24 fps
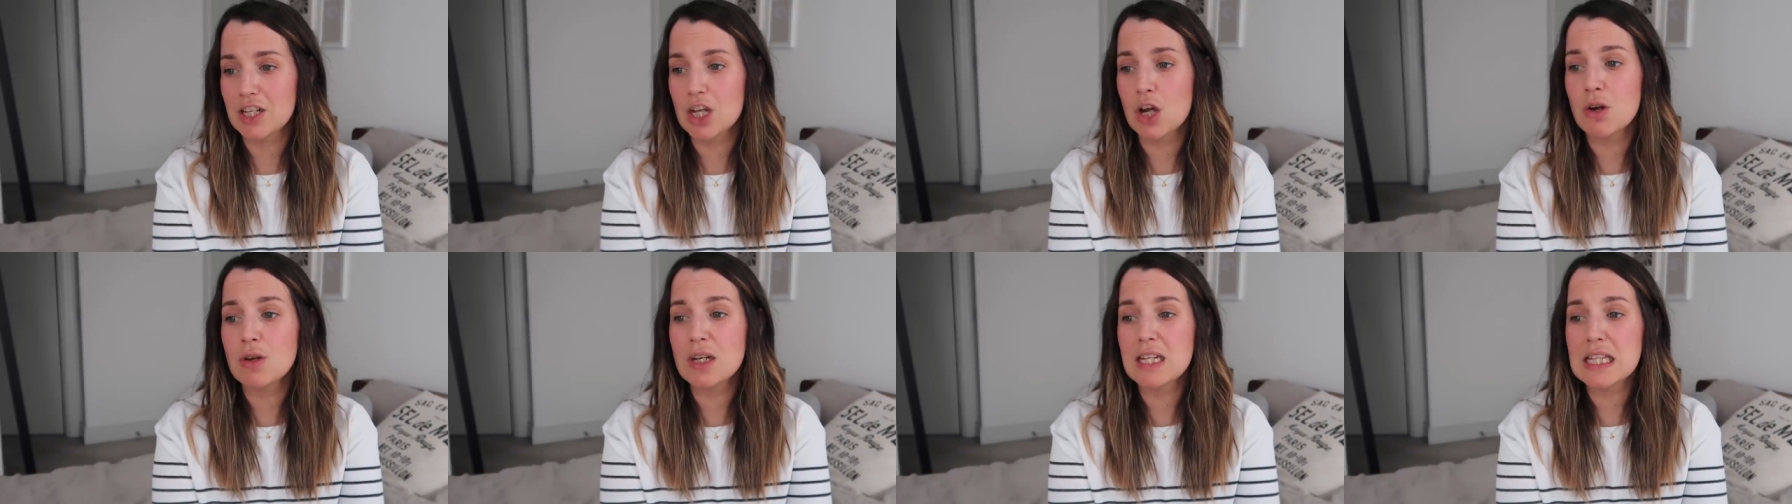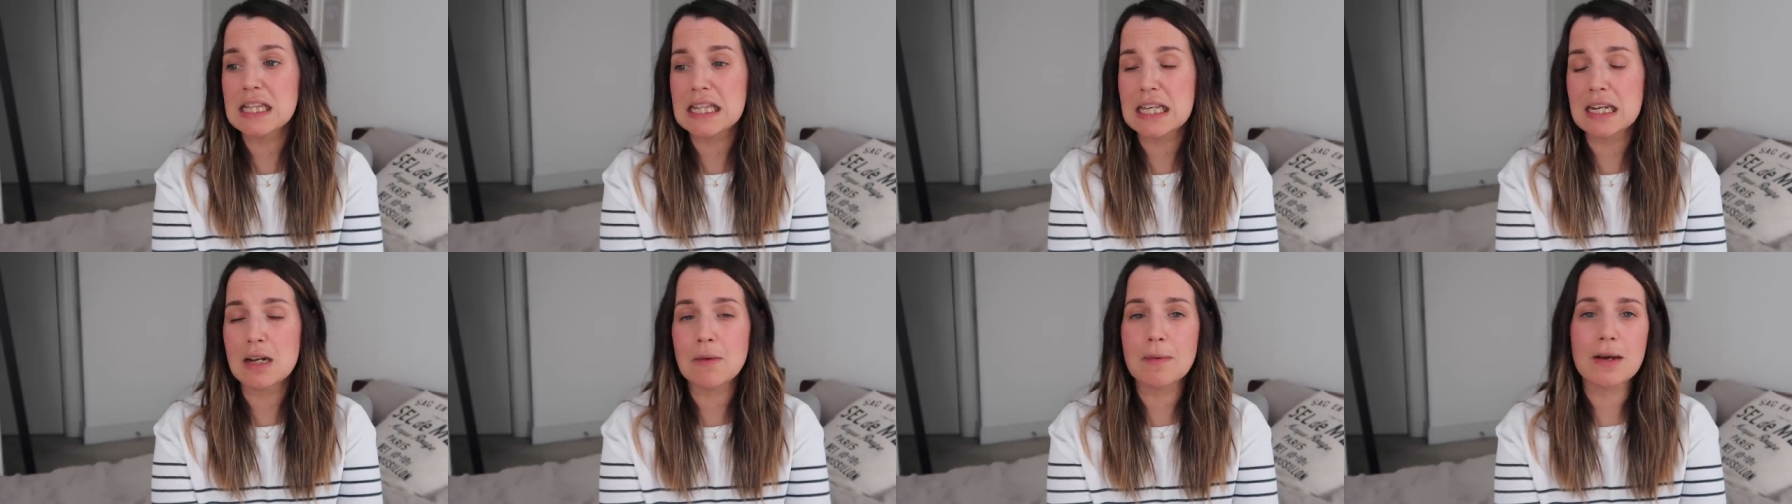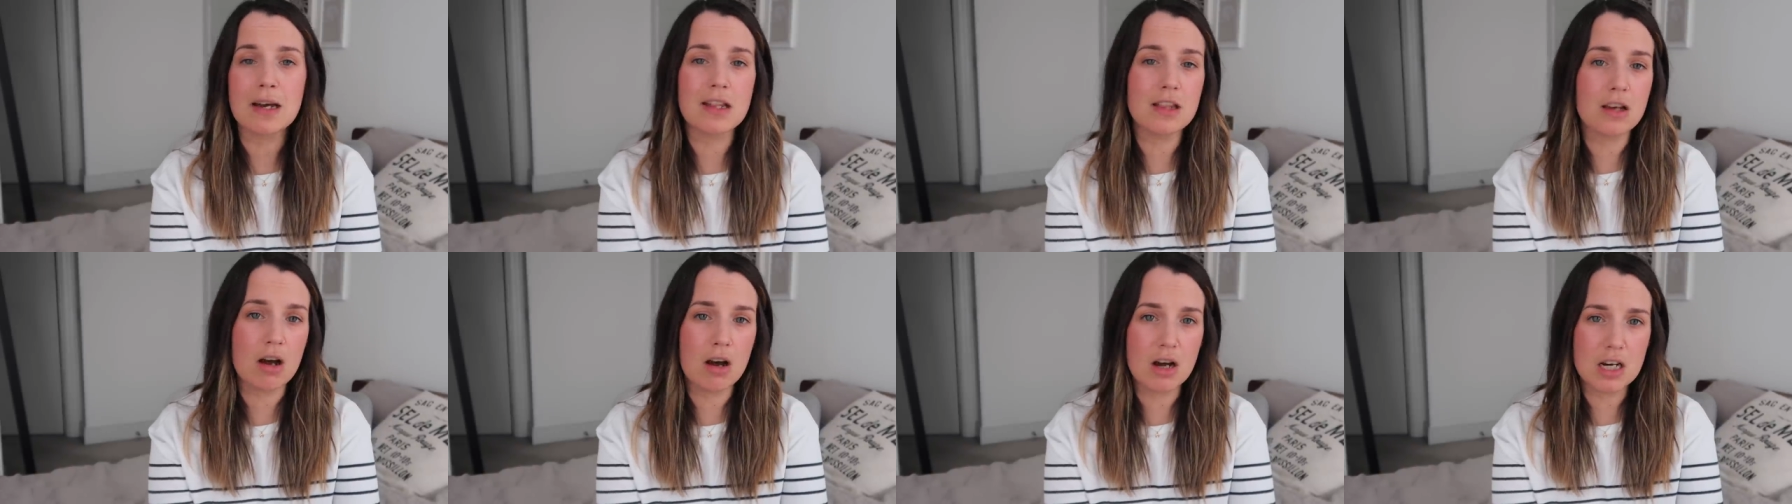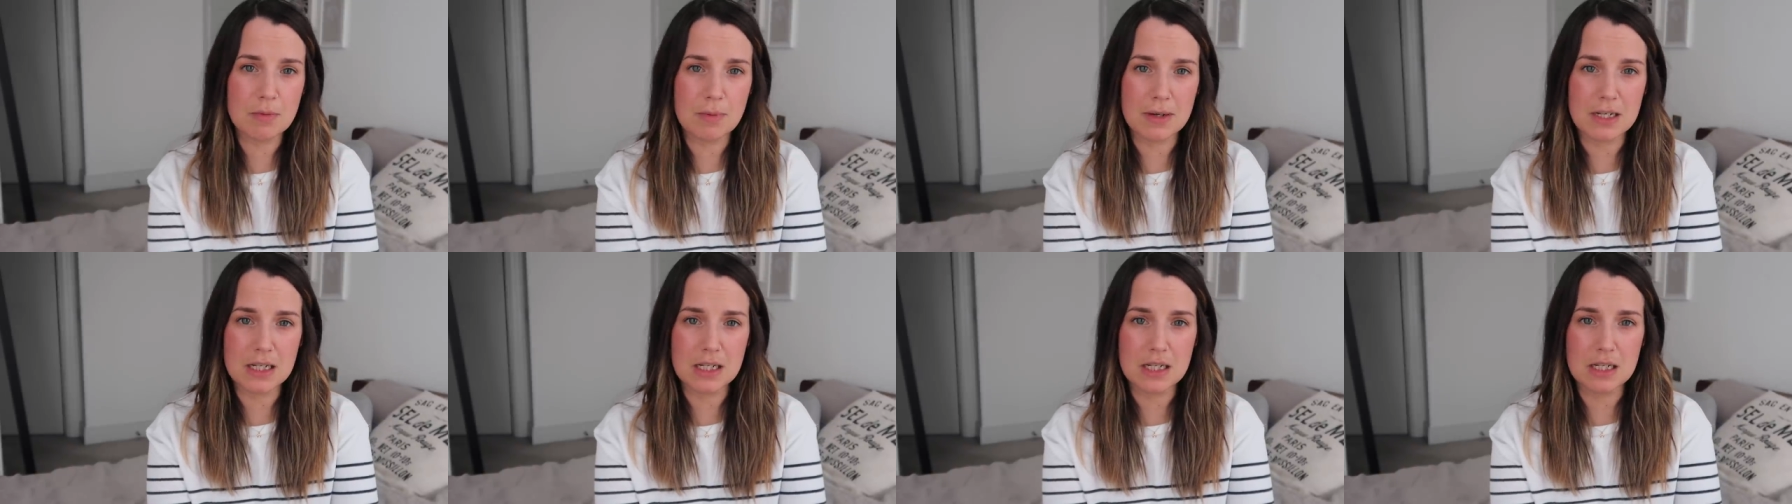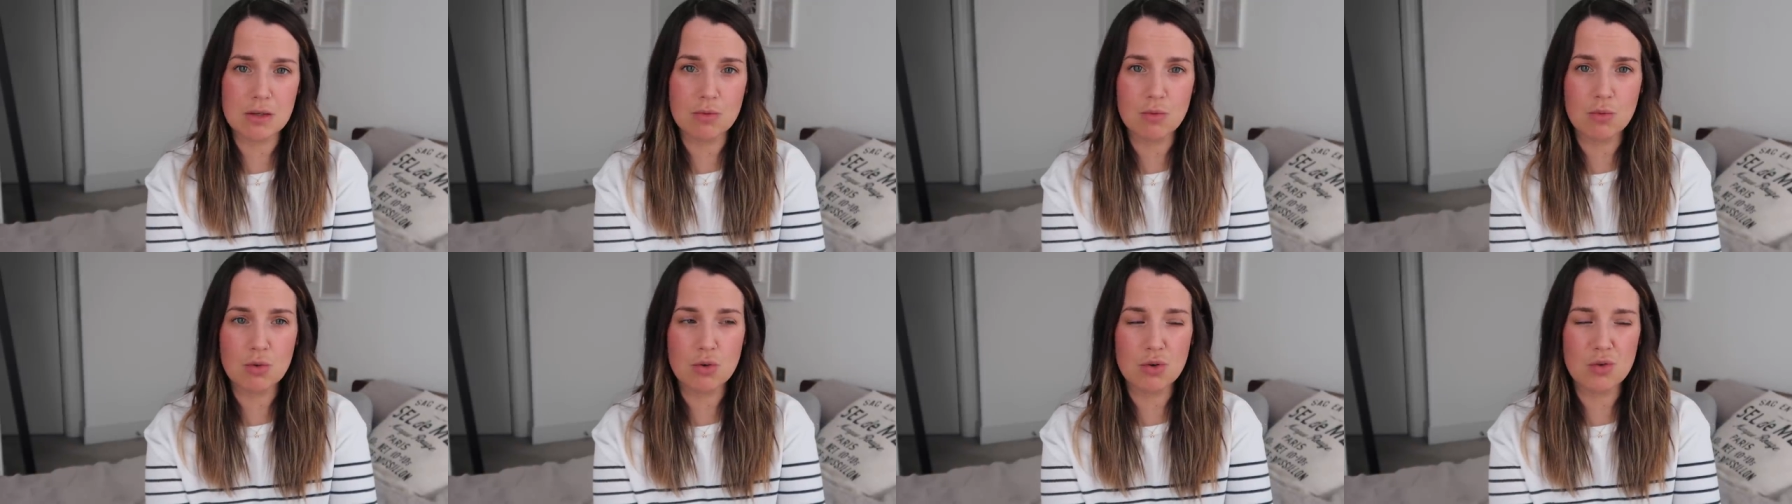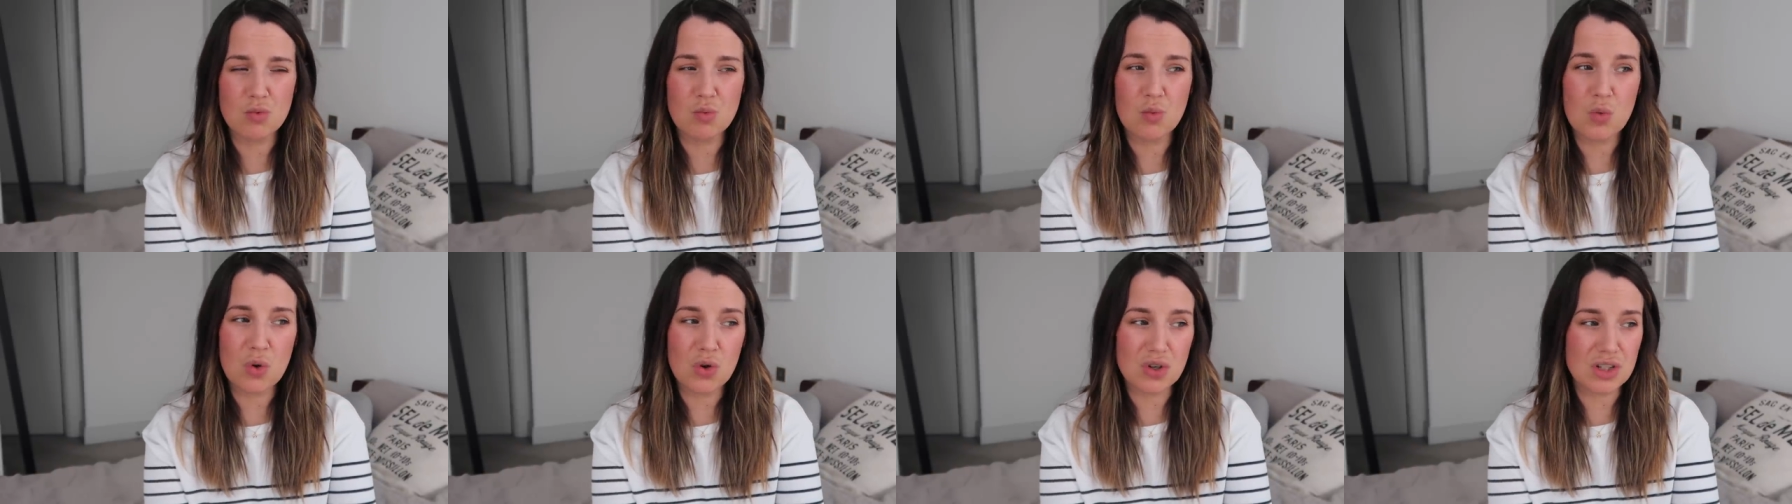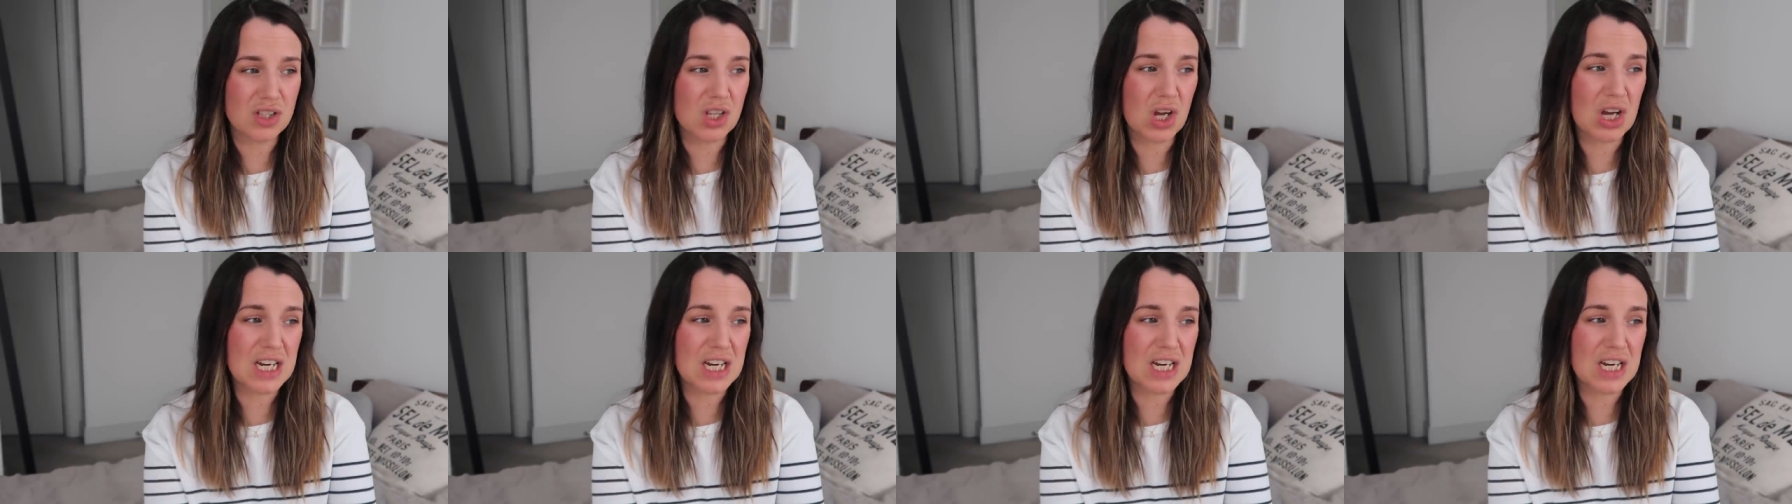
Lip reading: the only thing about the high dependency ward was